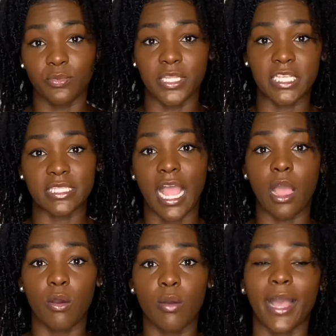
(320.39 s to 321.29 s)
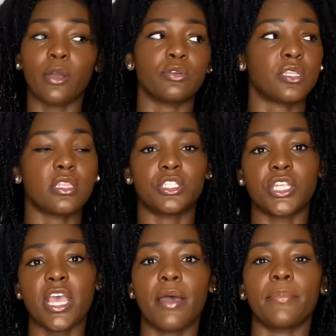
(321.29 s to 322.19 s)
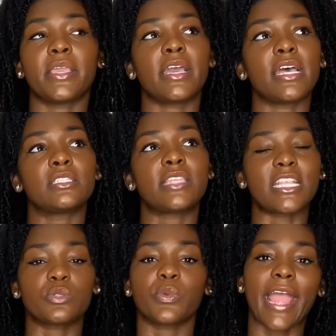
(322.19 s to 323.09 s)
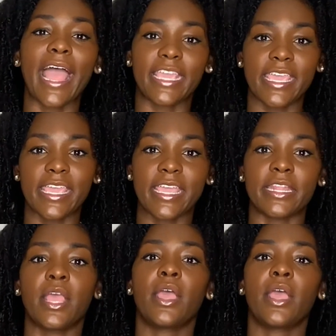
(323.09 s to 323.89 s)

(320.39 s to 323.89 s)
When he's not home, I go to the gym because that's where I can